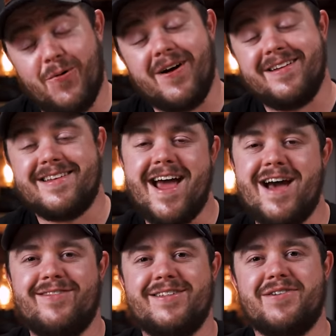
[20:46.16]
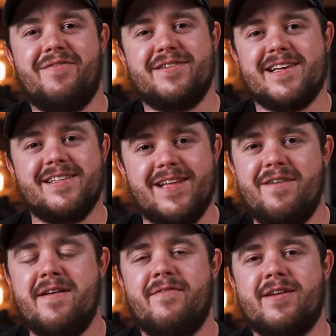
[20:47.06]
one to have this office. I
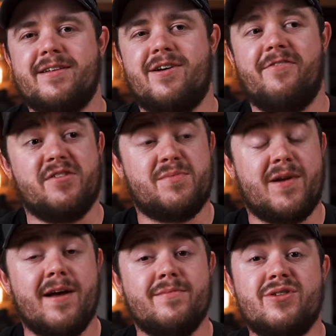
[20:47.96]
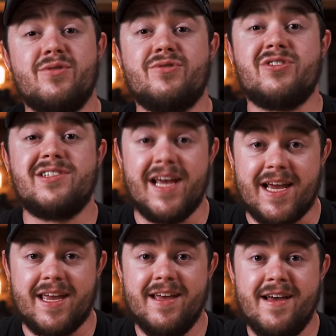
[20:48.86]
love having this office, but I am so
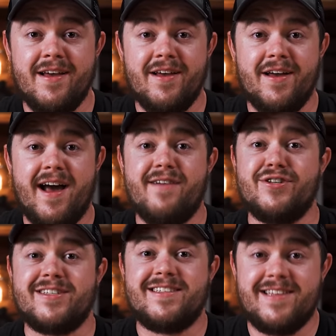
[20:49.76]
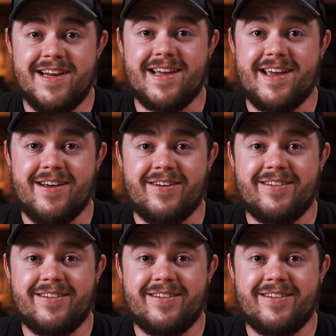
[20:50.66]
sick of just sitting here.